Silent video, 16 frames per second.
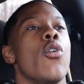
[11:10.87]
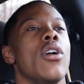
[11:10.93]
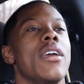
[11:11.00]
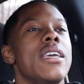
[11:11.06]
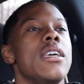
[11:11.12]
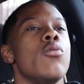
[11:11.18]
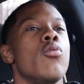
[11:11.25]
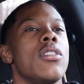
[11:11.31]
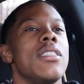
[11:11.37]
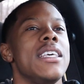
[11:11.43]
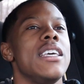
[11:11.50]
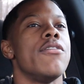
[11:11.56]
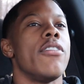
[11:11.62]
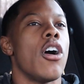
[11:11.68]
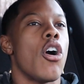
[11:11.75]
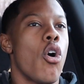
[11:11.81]
he will
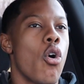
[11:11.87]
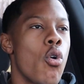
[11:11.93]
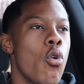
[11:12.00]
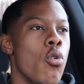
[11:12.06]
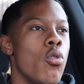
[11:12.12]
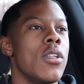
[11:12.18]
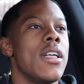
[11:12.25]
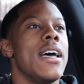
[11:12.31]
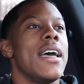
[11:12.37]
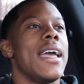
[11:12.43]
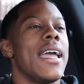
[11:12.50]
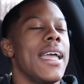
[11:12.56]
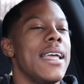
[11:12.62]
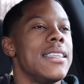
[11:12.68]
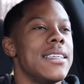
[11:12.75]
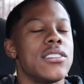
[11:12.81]
leave a hole
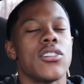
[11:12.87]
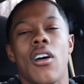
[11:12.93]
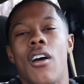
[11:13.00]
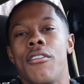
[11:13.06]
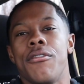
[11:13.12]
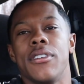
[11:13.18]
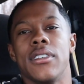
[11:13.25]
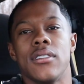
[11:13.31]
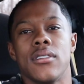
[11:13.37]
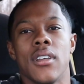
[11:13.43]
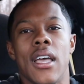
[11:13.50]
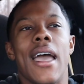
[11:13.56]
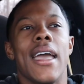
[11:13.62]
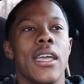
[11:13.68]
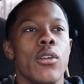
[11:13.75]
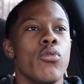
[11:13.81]
in this office.
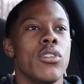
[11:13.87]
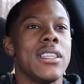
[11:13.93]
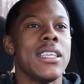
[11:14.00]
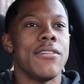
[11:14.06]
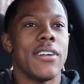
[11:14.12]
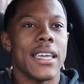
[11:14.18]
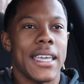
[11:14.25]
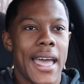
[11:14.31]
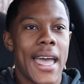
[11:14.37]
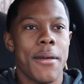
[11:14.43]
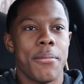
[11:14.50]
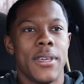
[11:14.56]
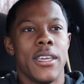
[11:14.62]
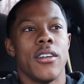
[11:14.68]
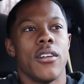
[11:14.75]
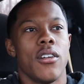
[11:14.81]
He will leave a
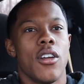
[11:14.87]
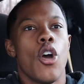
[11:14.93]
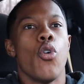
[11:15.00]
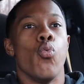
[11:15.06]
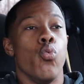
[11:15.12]
gap here.